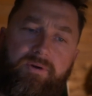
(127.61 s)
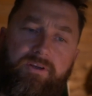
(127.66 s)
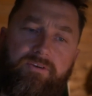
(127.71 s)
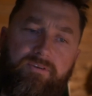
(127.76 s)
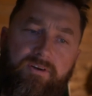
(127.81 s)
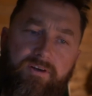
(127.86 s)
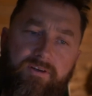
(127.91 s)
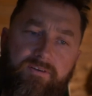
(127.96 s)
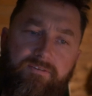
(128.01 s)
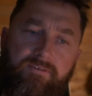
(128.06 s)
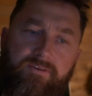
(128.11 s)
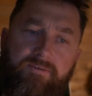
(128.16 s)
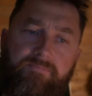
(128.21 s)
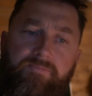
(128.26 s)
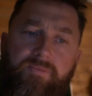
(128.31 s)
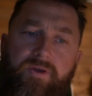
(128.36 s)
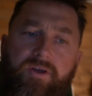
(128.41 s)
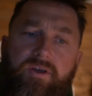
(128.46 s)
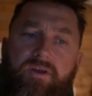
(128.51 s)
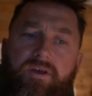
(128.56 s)
I talked to
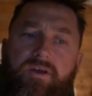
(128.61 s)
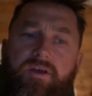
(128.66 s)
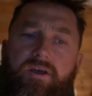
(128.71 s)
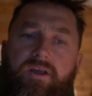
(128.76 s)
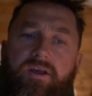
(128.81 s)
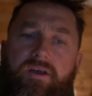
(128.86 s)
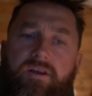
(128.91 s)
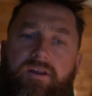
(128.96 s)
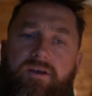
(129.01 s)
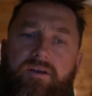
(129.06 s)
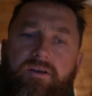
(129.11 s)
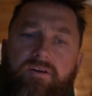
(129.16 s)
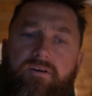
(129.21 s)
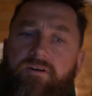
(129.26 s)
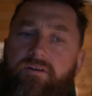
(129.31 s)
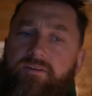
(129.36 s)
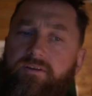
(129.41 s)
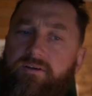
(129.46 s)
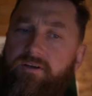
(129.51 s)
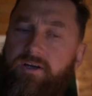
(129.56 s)
him, and I
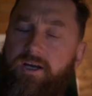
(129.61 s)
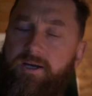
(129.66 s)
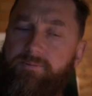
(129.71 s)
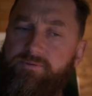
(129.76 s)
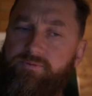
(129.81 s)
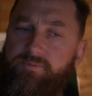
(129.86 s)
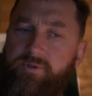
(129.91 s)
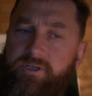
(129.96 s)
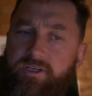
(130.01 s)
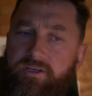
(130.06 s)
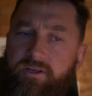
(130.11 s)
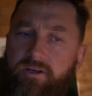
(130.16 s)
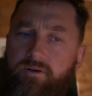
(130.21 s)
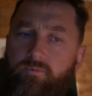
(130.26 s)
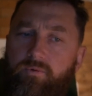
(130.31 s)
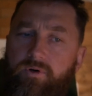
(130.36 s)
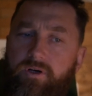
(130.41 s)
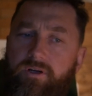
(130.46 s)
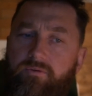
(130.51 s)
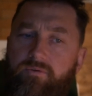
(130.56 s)
called the cops when he
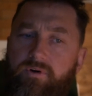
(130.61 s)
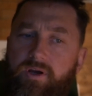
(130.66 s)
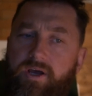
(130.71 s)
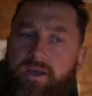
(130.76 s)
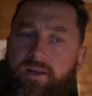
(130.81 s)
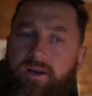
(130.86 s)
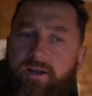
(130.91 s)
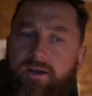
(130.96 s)
didn't want to ride.